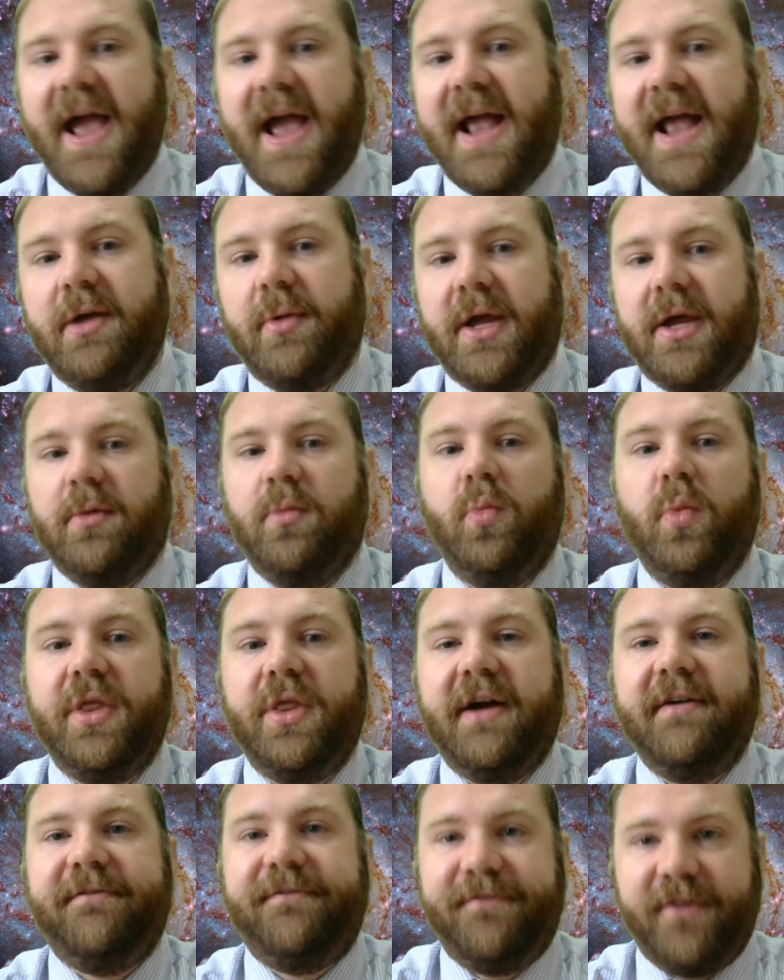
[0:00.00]
Anyway,
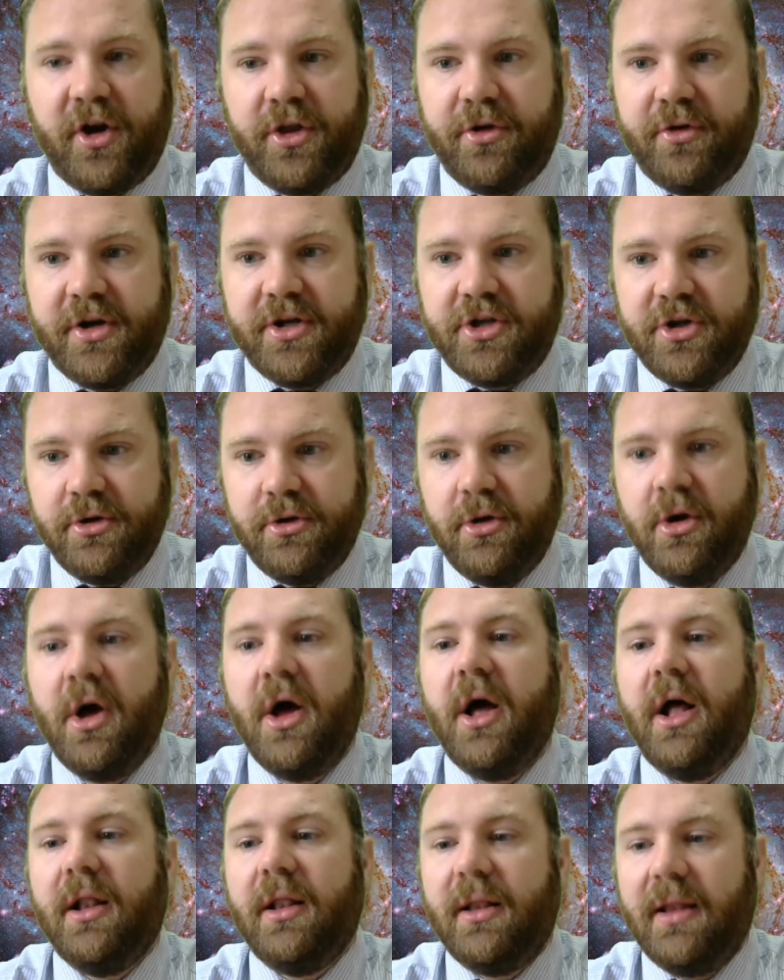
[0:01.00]
without further ado,
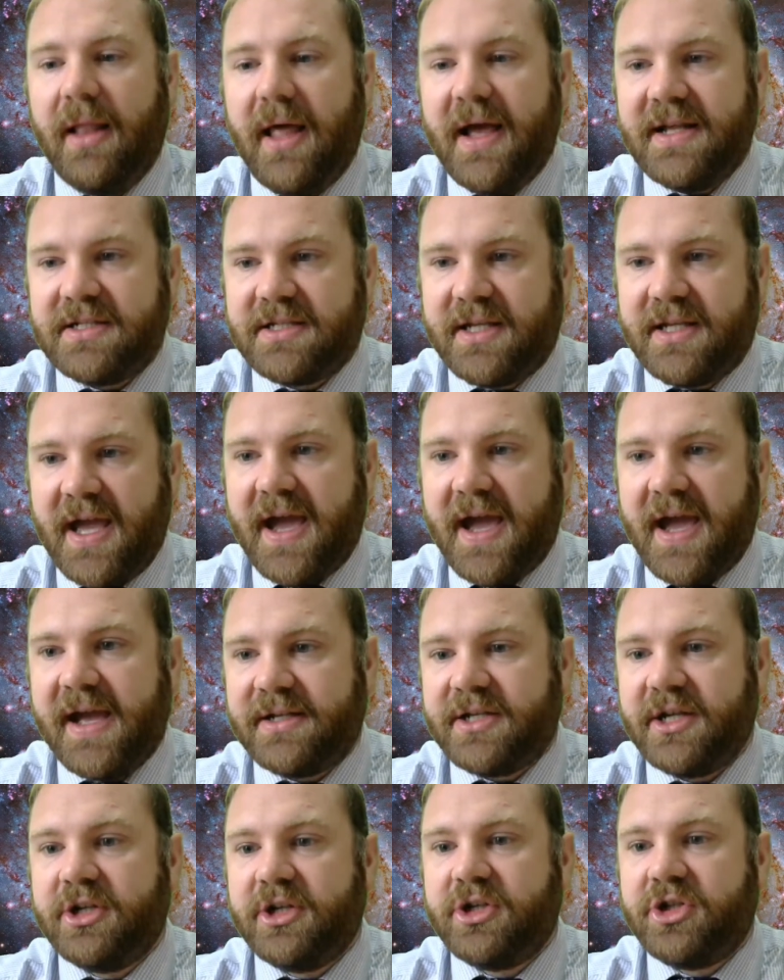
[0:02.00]
let's
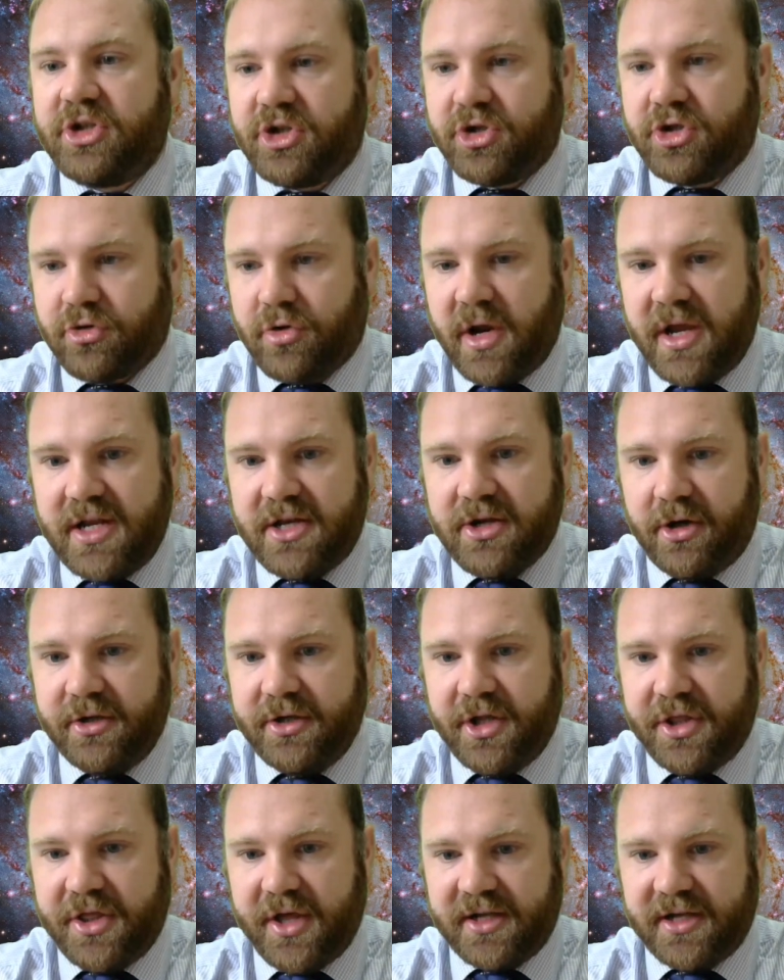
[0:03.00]
get straight
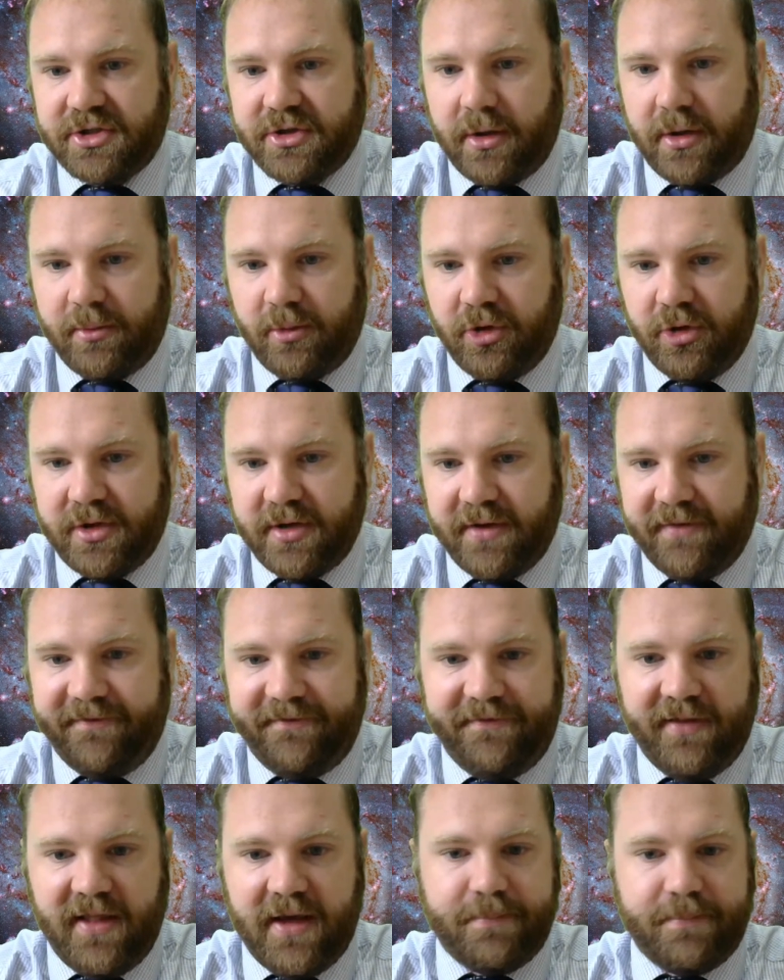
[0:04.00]
on to things. So I'm going to
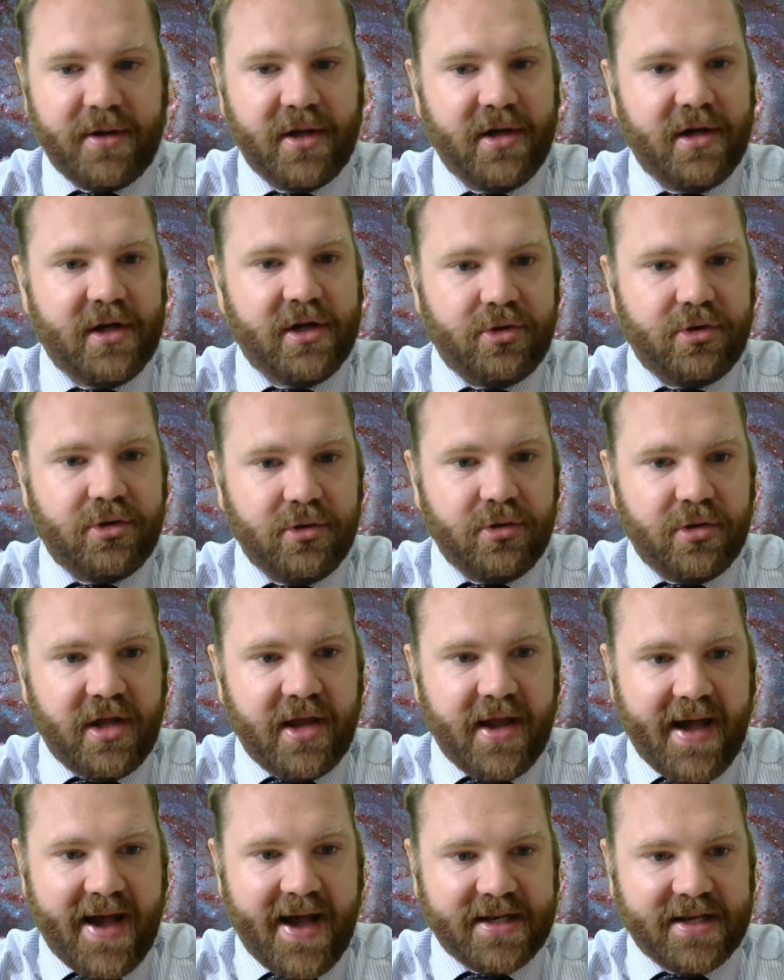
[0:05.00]
flip to
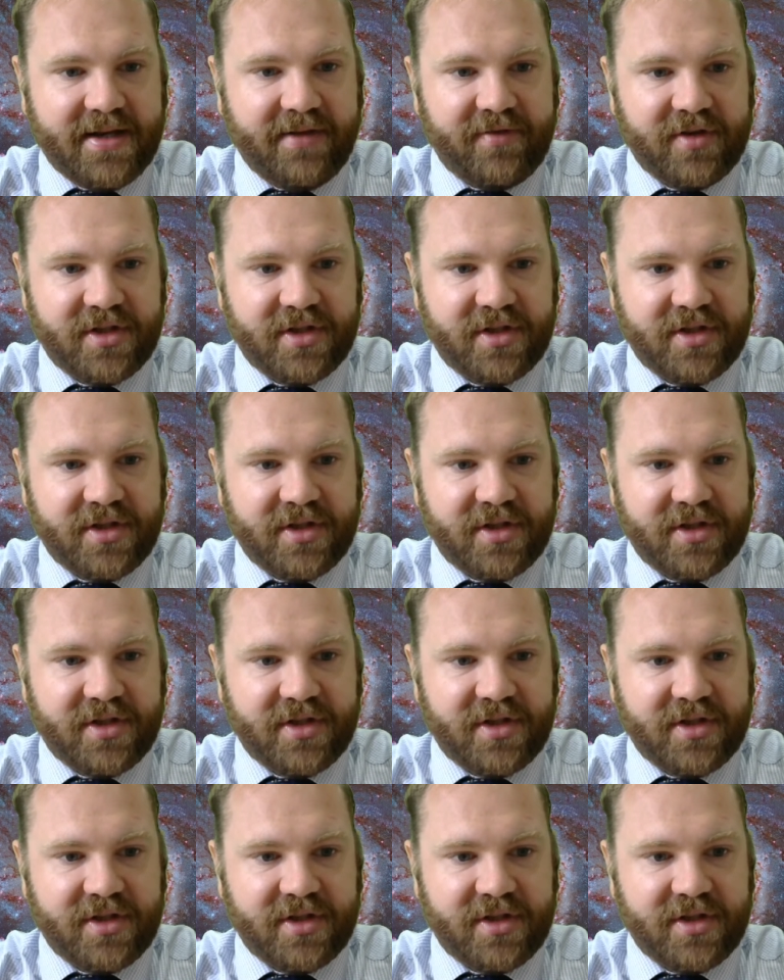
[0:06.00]
the Active